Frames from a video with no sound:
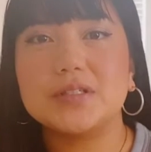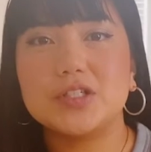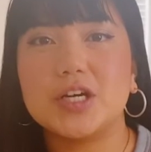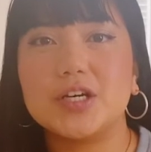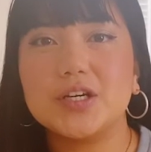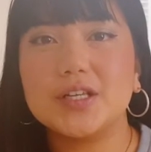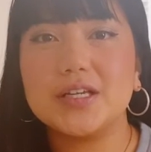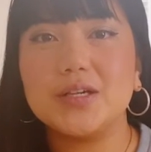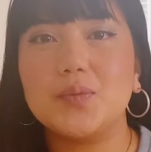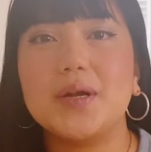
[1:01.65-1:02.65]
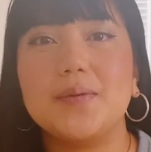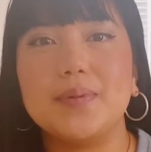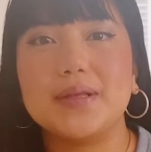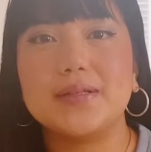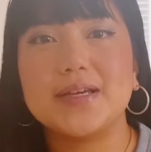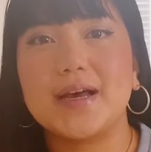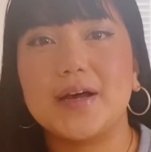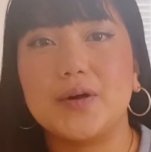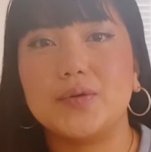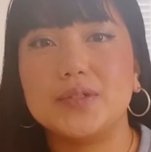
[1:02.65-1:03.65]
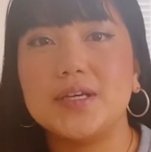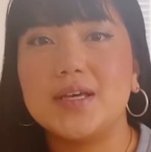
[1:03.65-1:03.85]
Generally, you want to build out